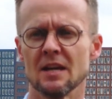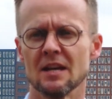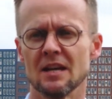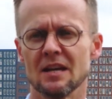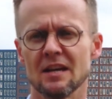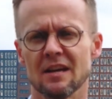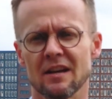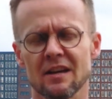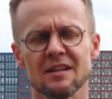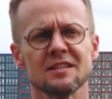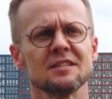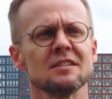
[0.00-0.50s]

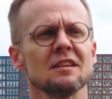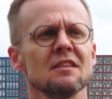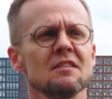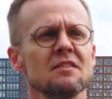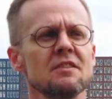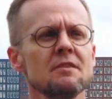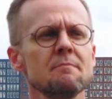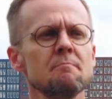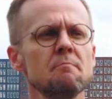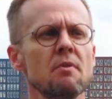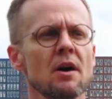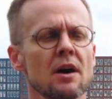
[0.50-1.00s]
It is
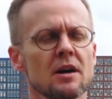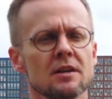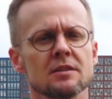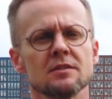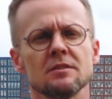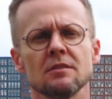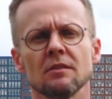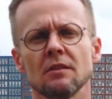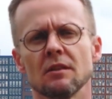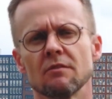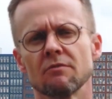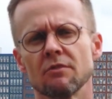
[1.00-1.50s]
the best
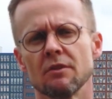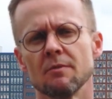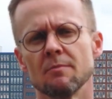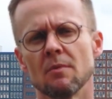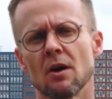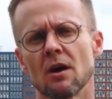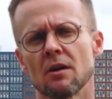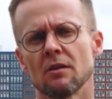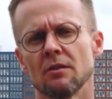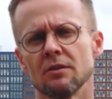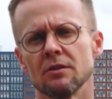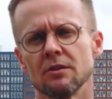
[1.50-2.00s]
delivery
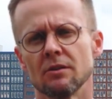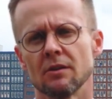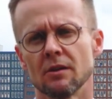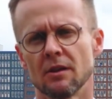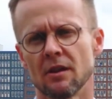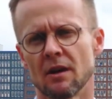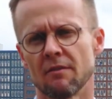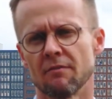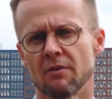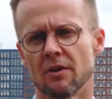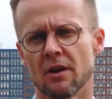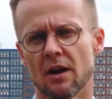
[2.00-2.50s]
model you can
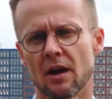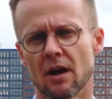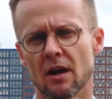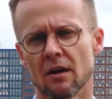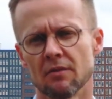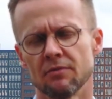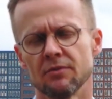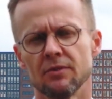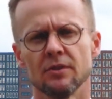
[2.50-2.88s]
ever have.